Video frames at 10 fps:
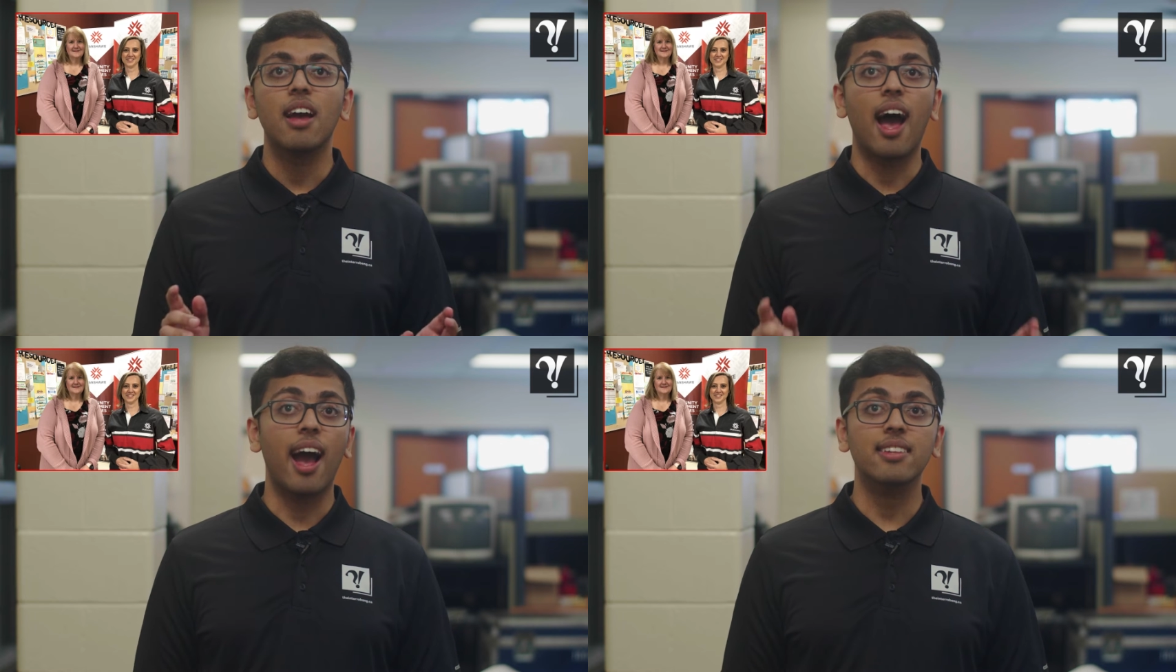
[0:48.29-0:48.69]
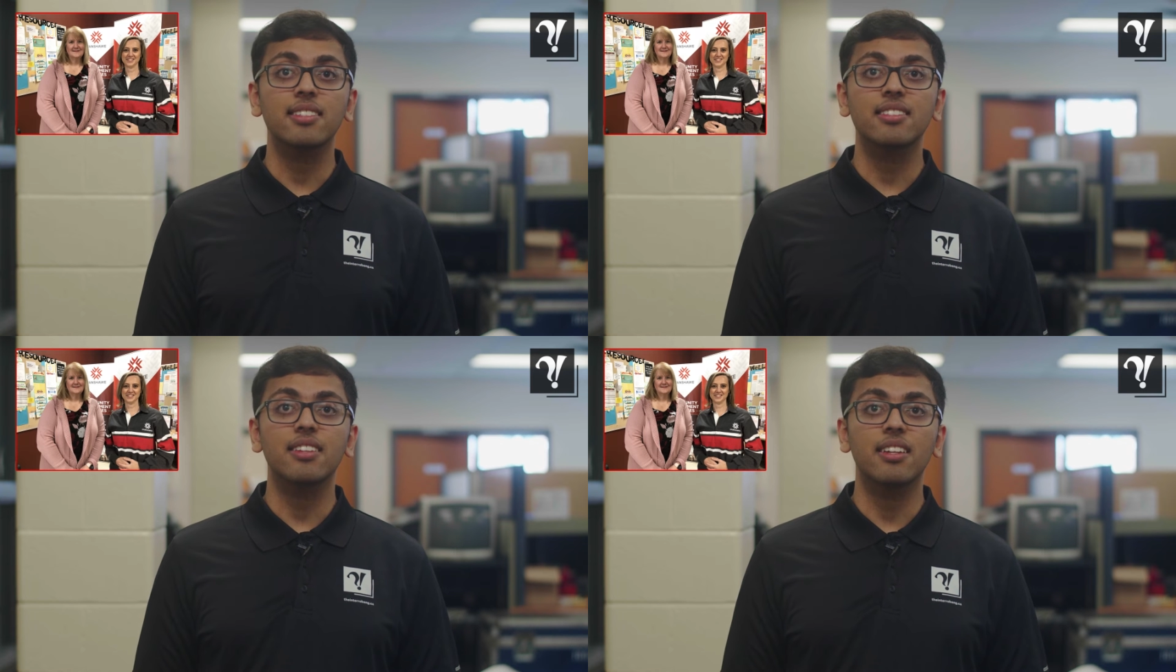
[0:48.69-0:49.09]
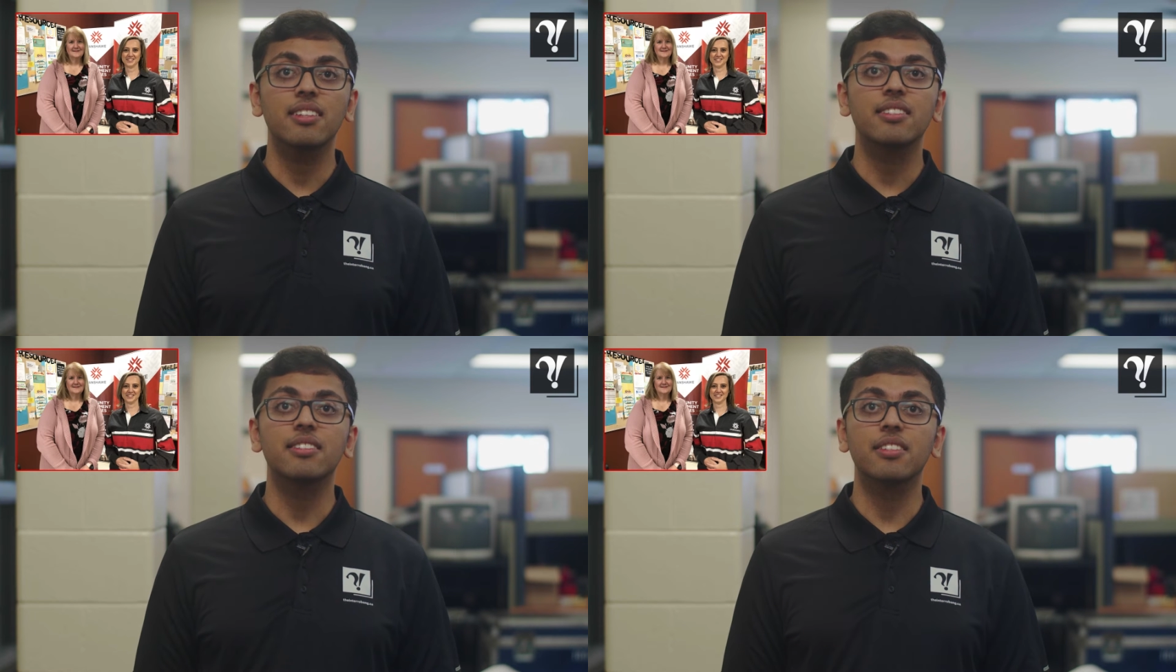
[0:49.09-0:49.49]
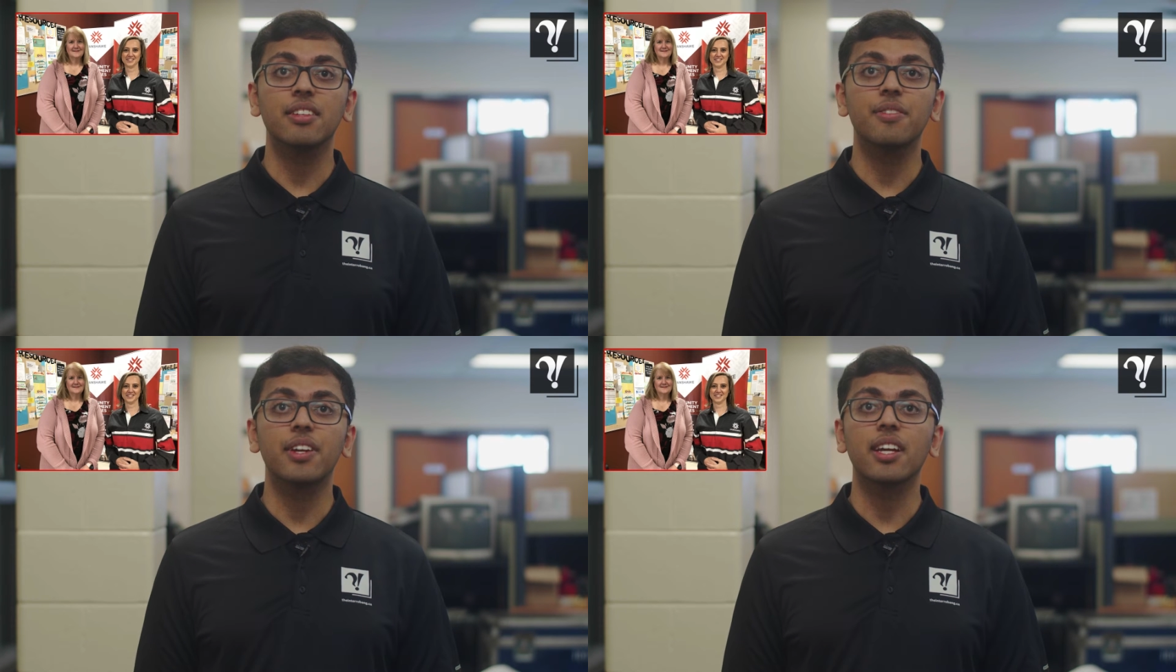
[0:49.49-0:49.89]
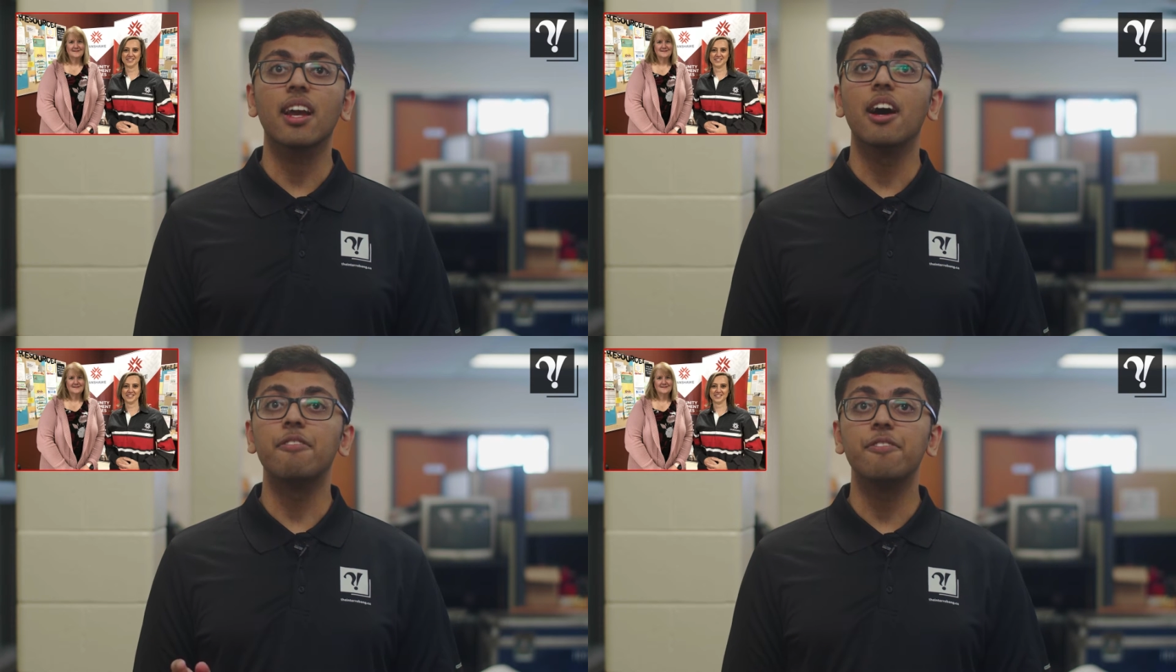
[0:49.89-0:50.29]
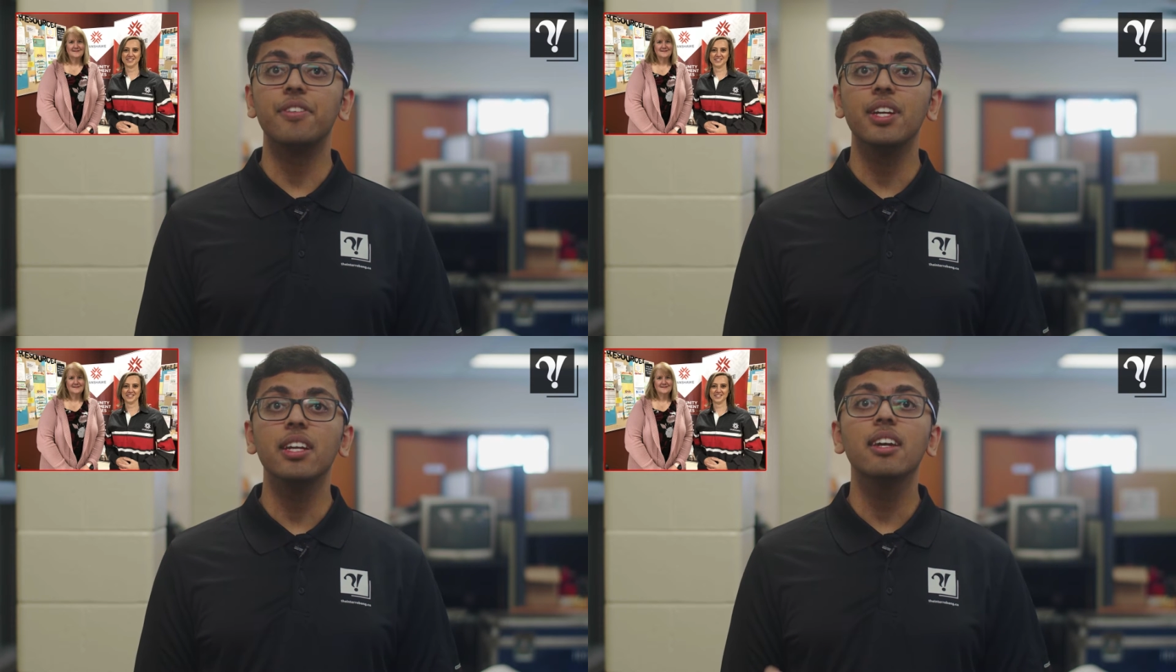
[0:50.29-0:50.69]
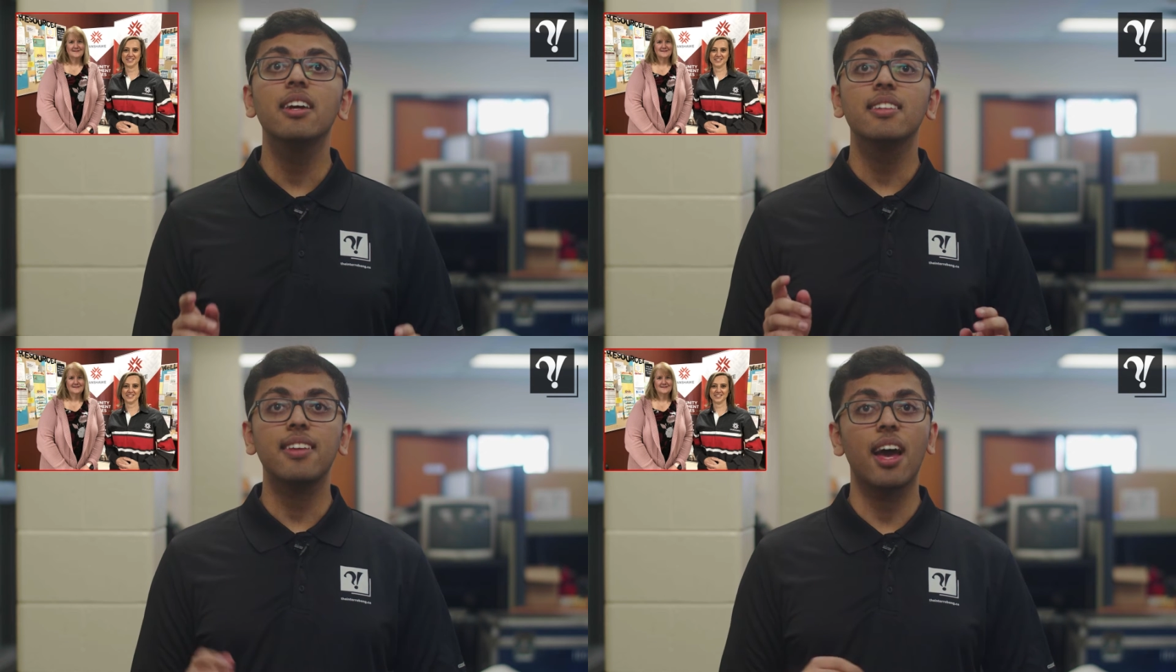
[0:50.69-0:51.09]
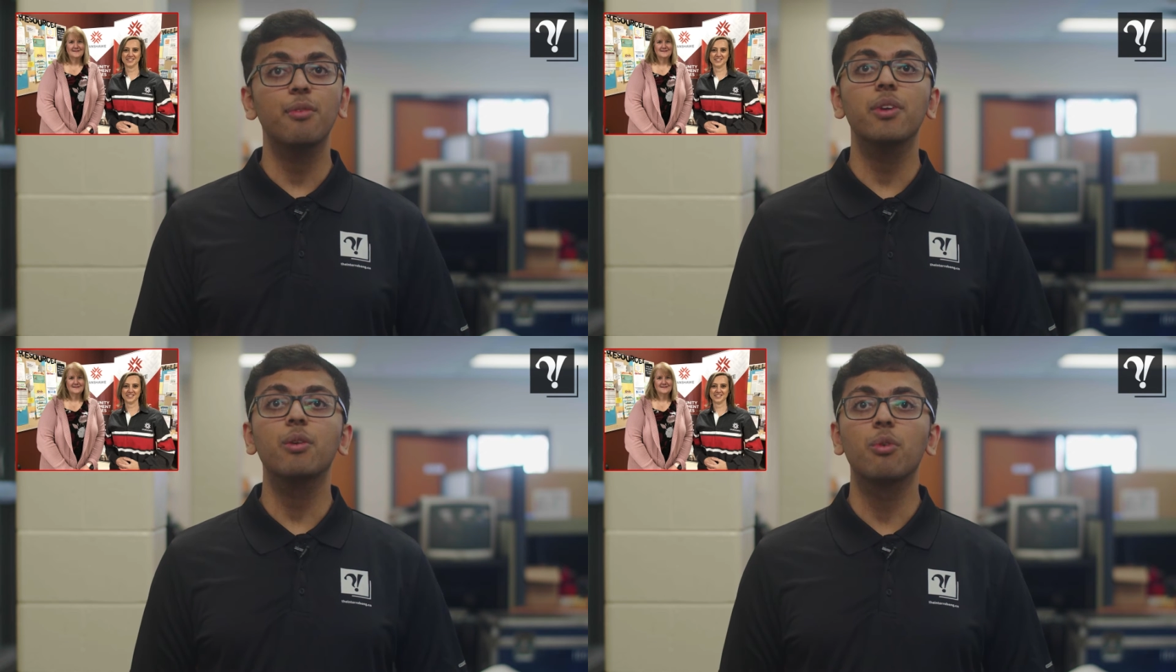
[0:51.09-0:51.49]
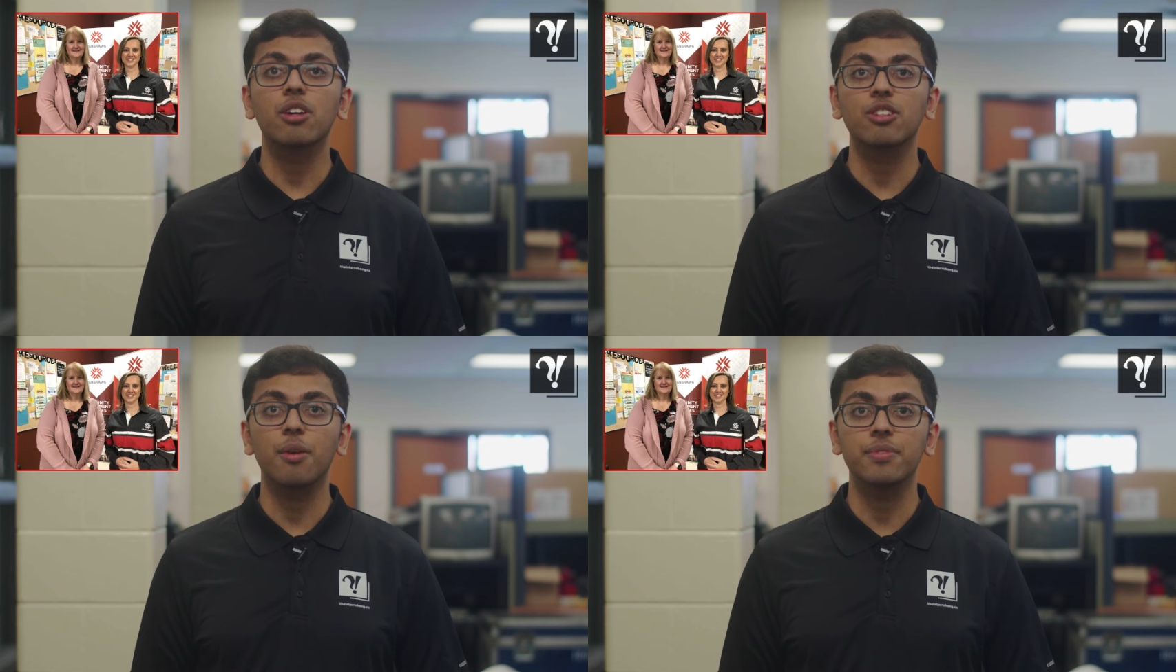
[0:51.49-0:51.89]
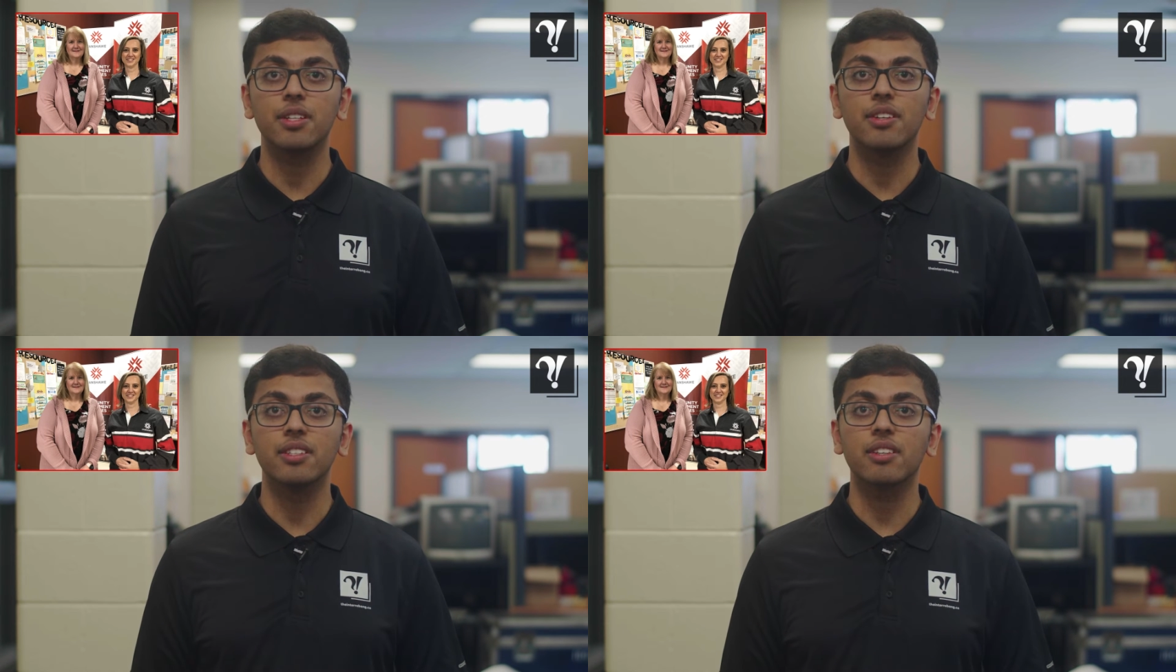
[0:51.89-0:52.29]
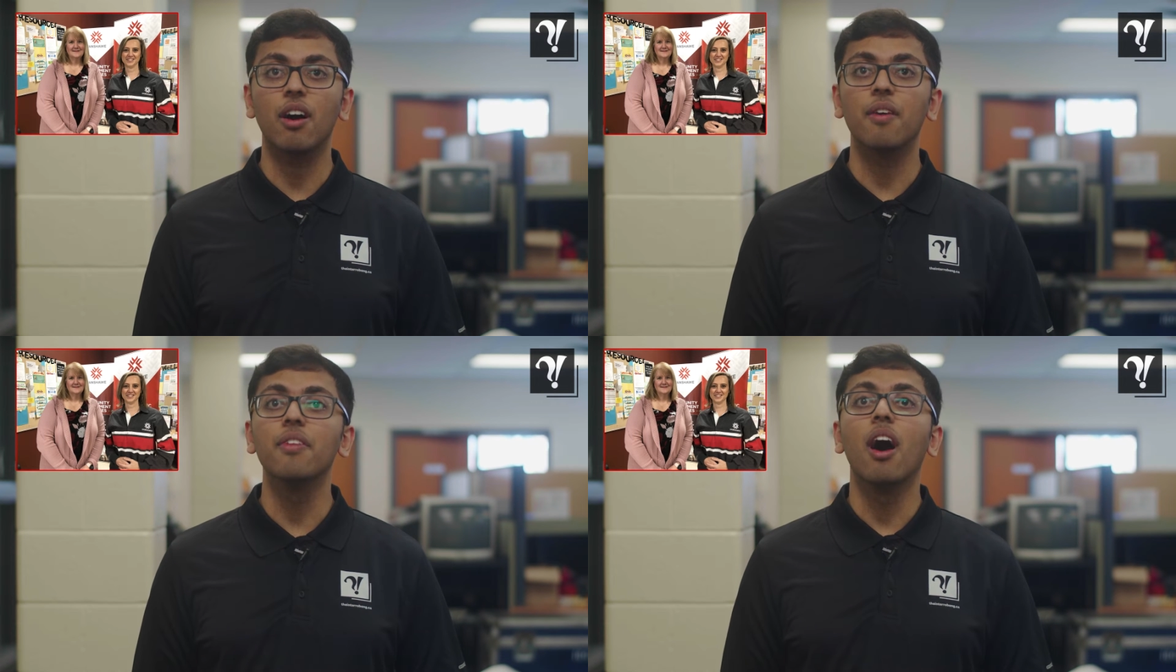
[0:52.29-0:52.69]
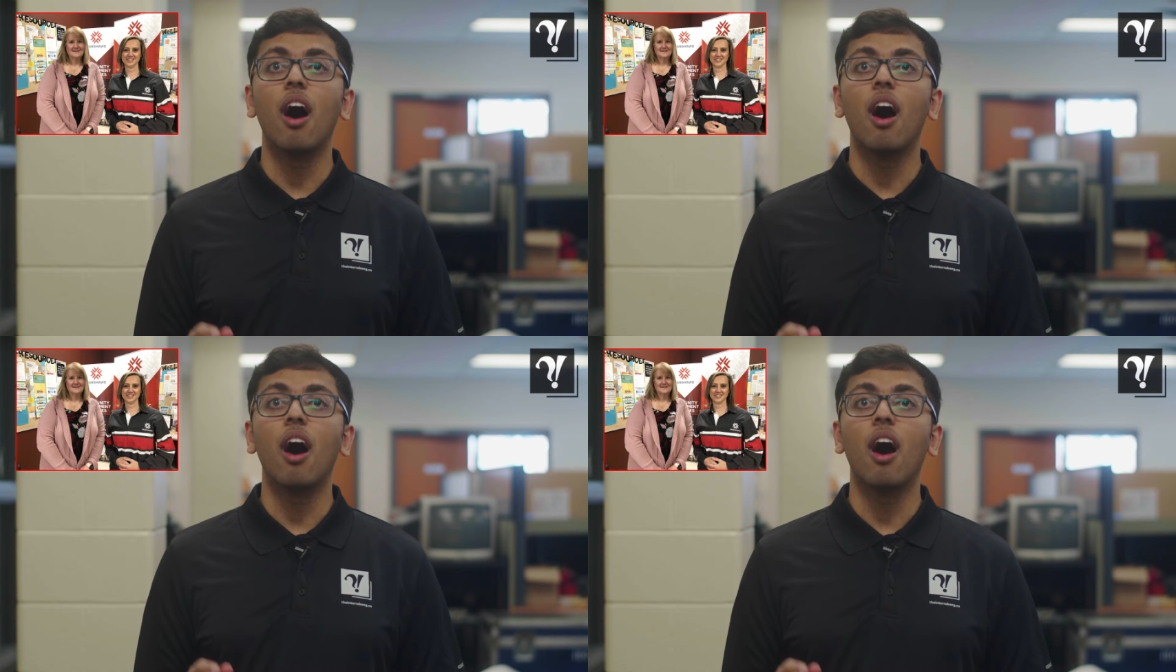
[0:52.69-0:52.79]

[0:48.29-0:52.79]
Access Studies is delivering a free 10-week workshop series called